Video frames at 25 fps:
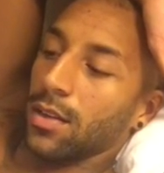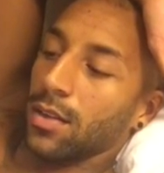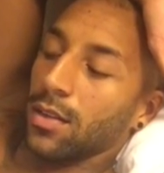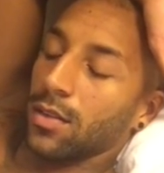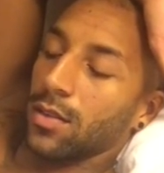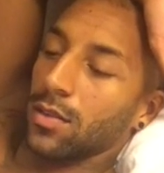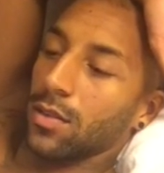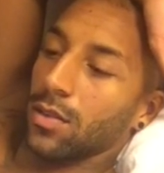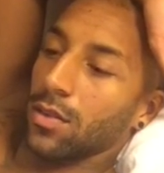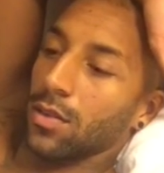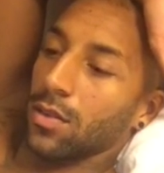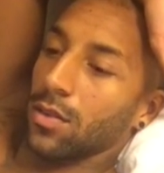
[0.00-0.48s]

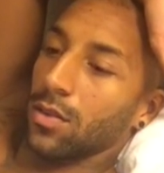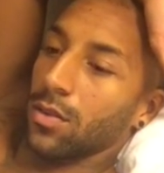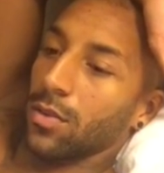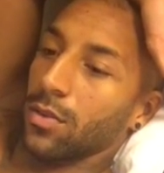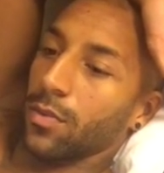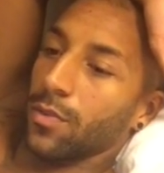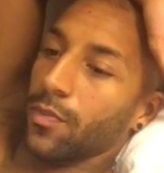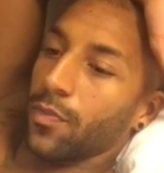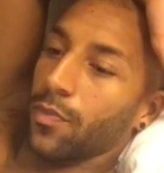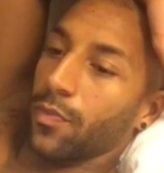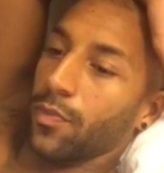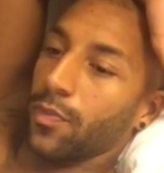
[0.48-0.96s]
So,
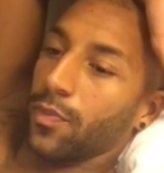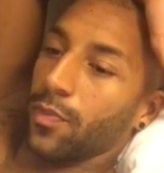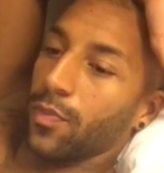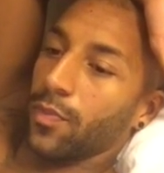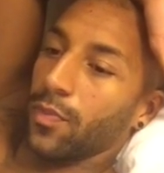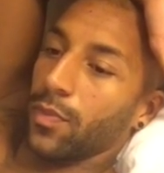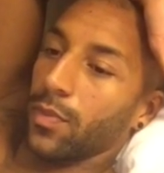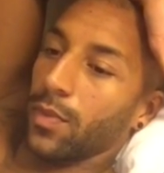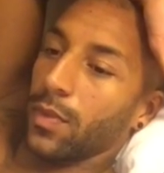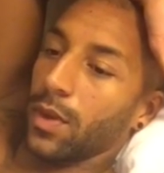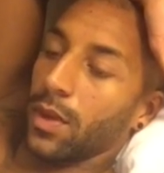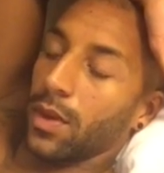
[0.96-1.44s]

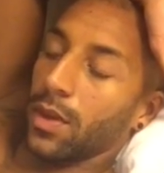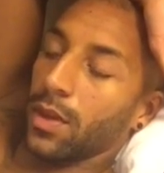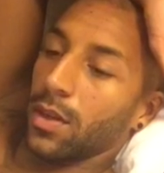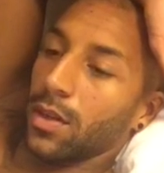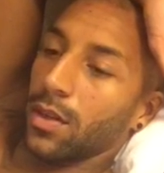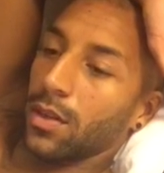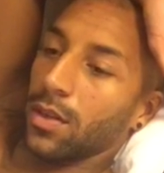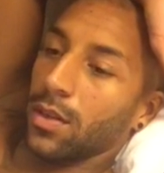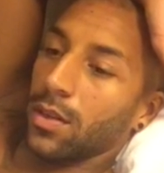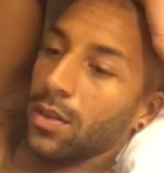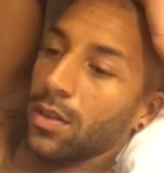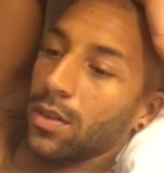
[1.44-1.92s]
yeah,
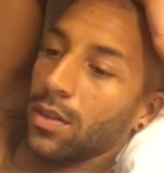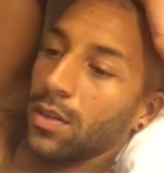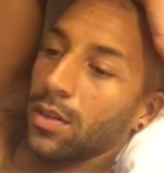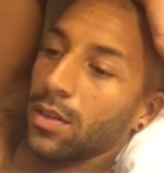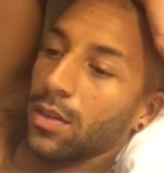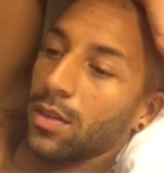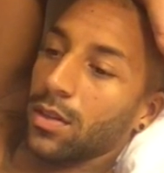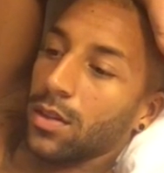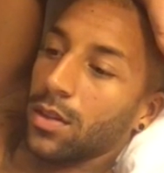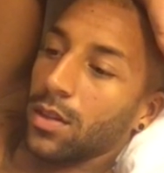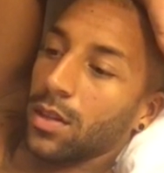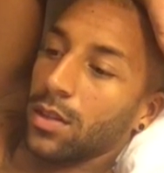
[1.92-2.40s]

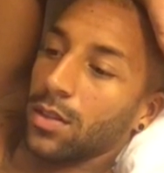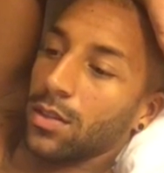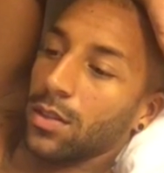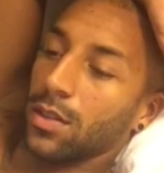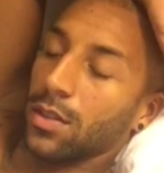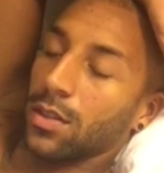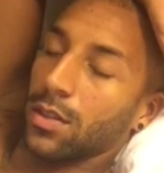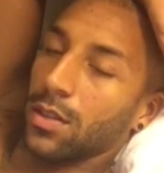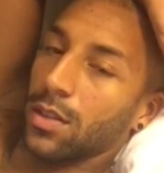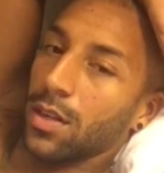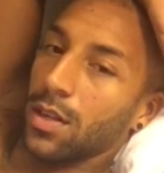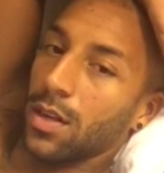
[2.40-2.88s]
that's
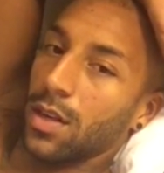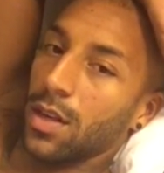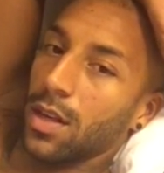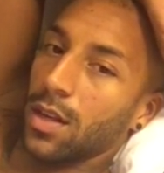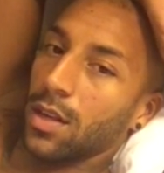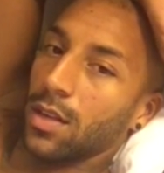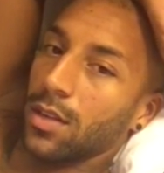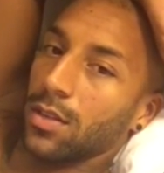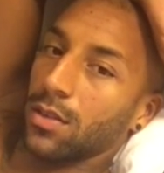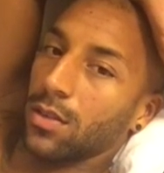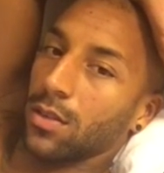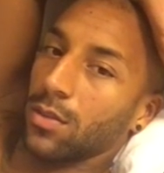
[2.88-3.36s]
just the
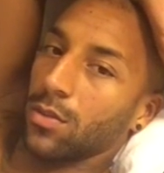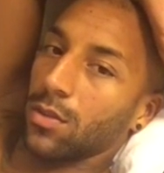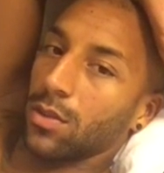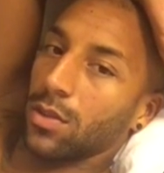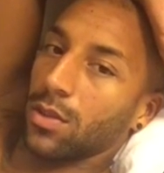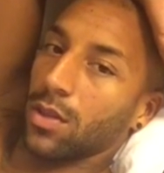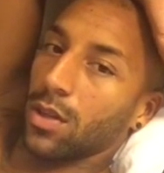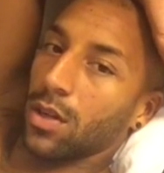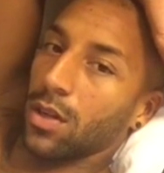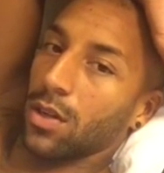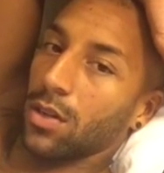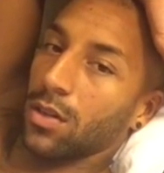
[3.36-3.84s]
latest on
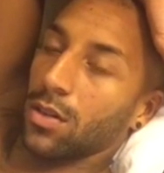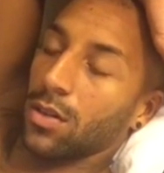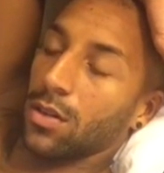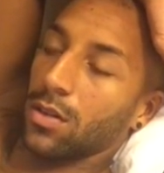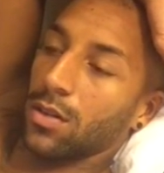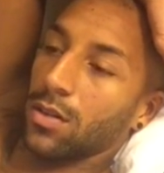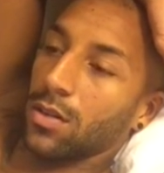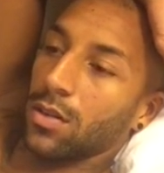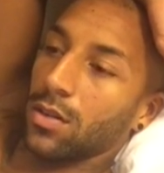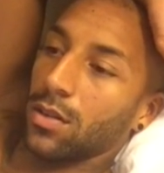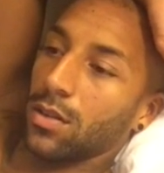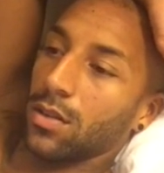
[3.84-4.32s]
what's going
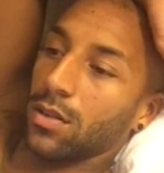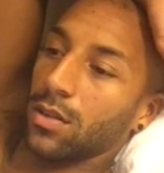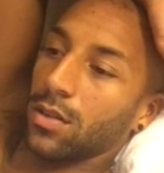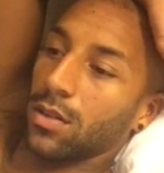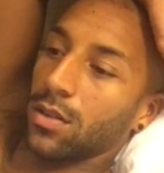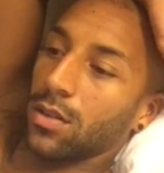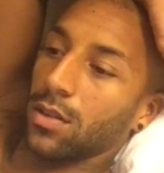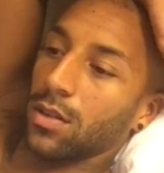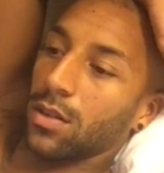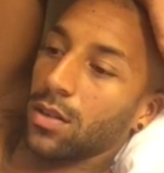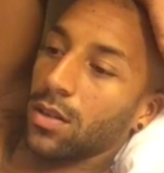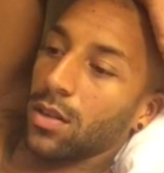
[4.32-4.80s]
on.
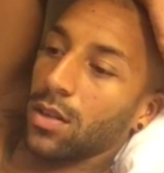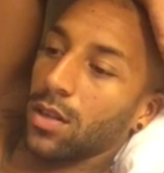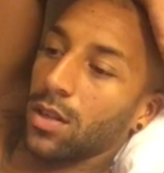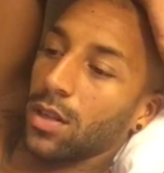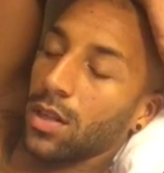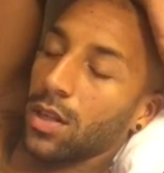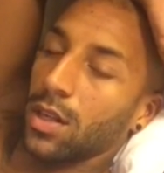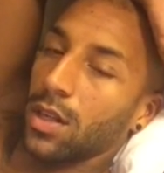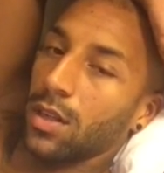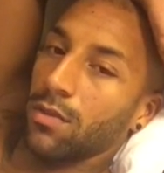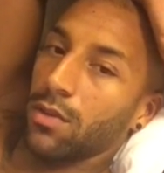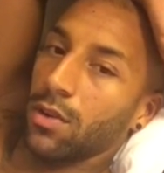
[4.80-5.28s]

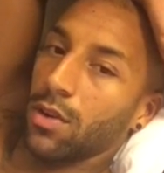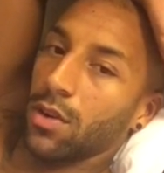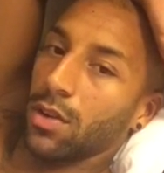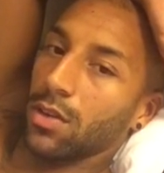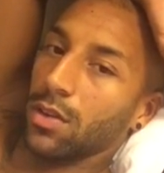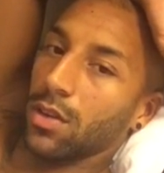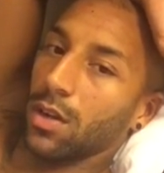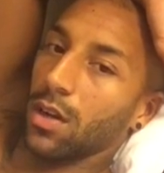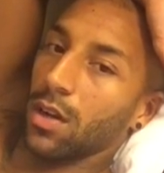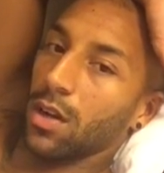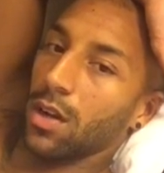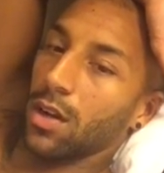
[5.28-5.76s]
Even though
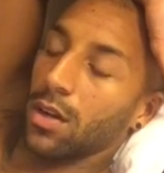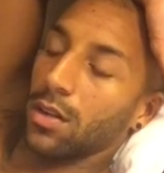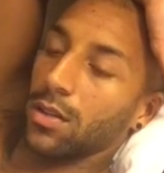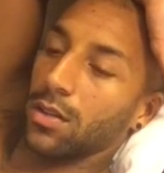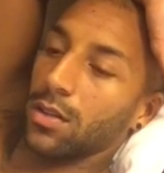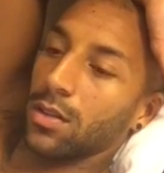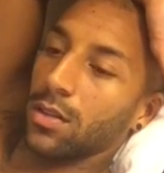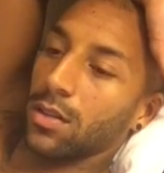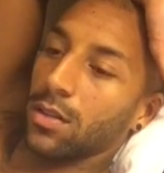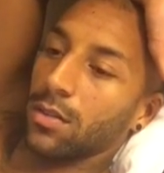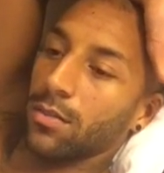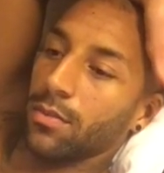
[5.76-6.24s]
it's the
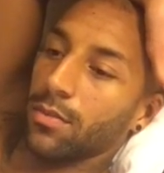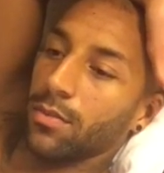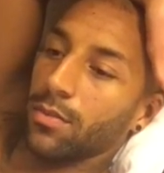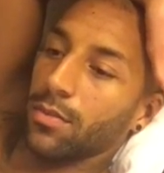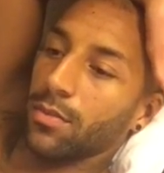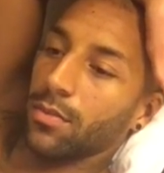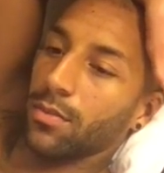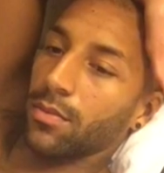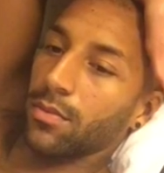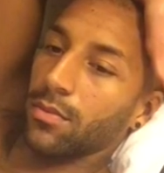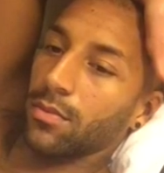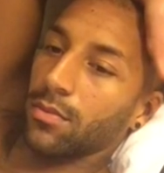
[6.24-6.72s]
last
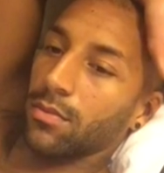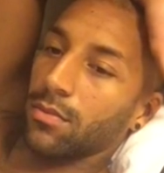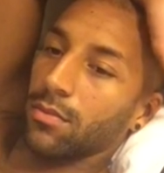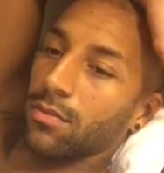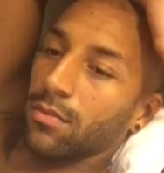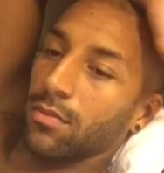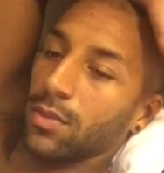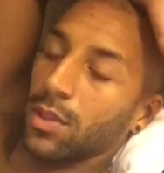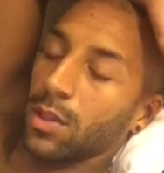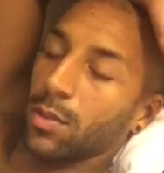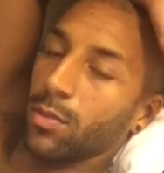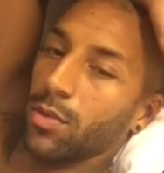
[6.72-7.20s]

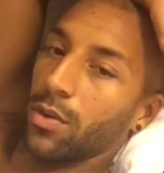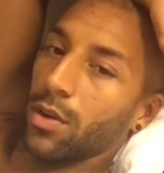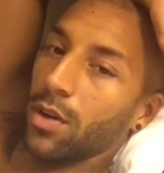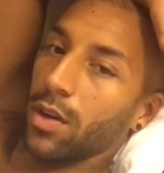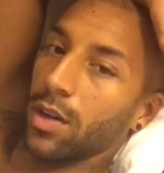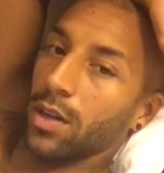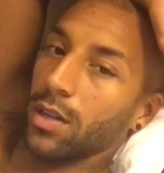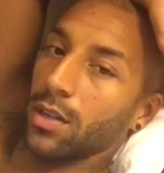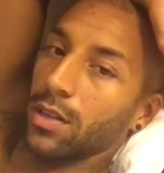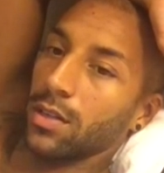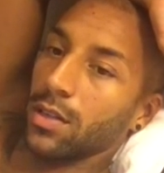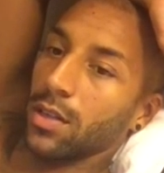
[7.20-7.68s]

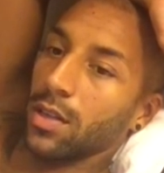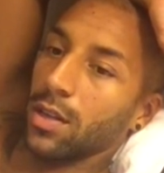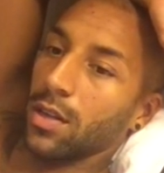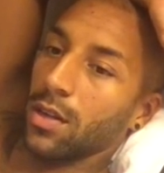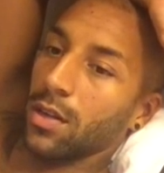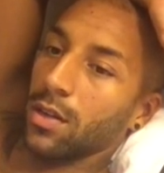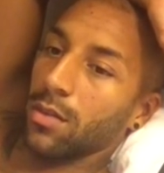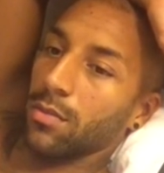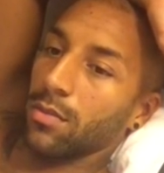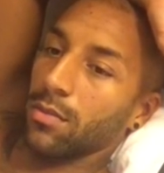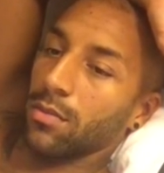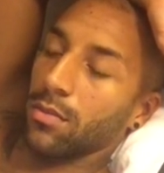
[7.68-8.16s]
surprise,
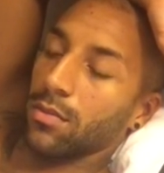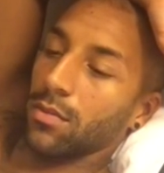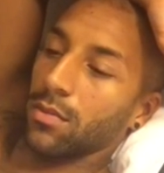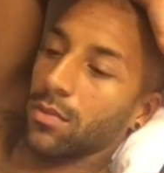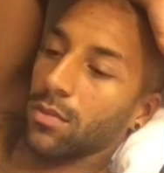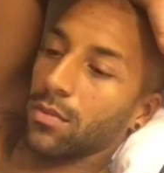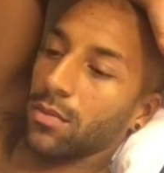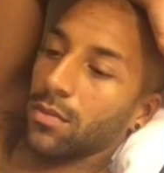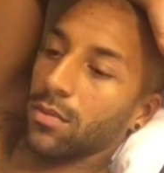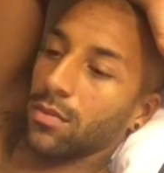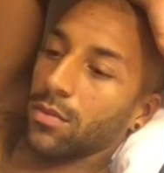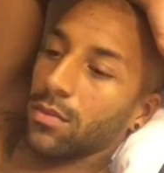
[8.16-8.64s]

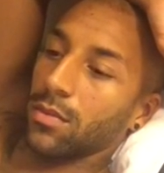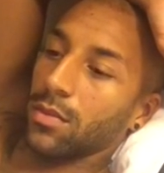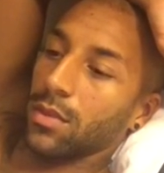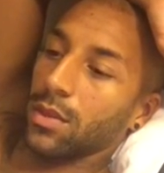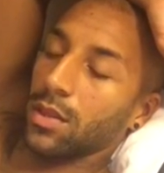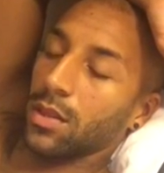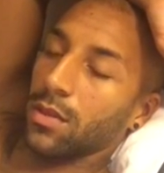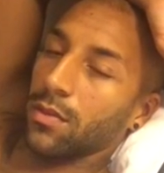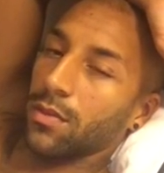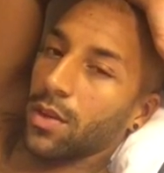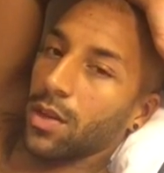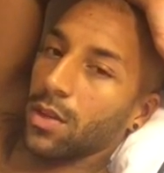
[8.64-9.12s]

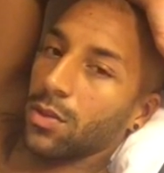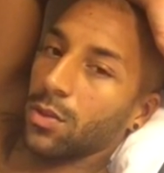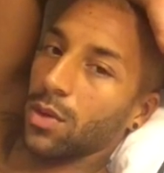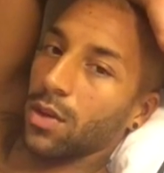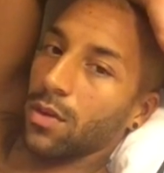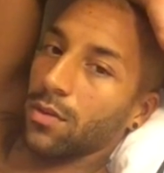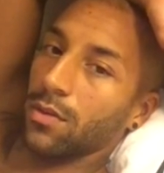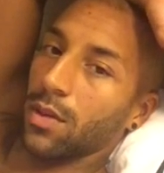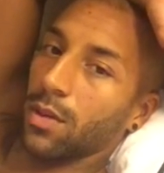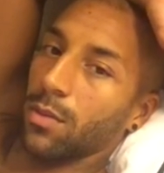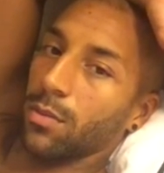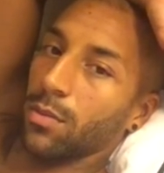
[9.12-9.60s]
it's the first one
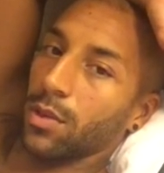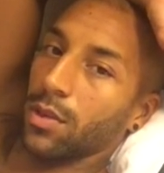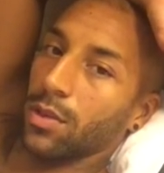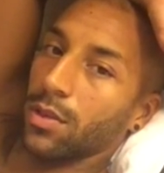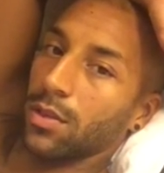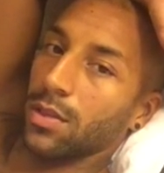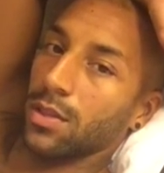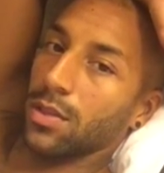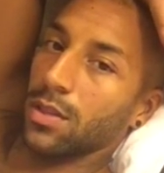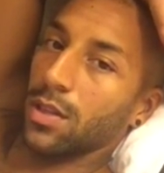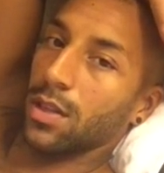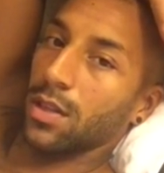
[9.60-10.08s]
I've done
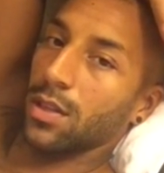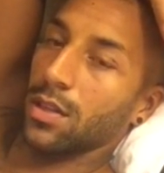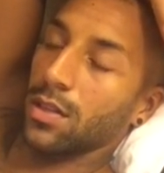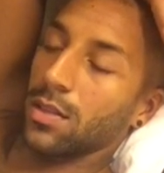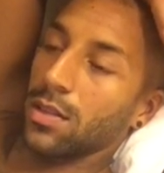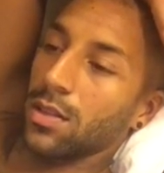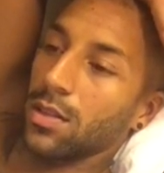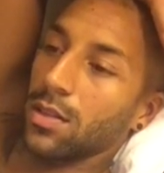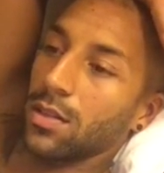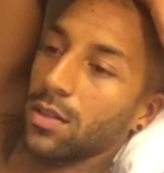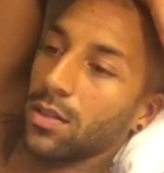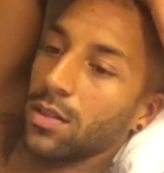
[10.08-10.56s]
because it's the
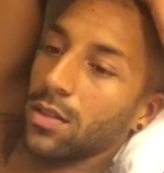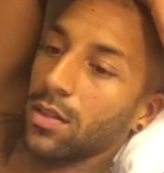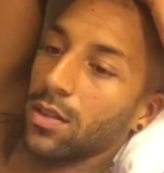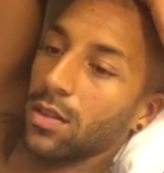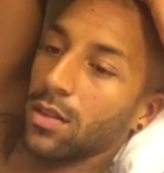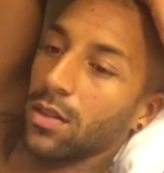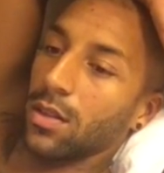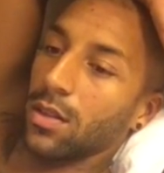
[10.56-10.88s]
easiest.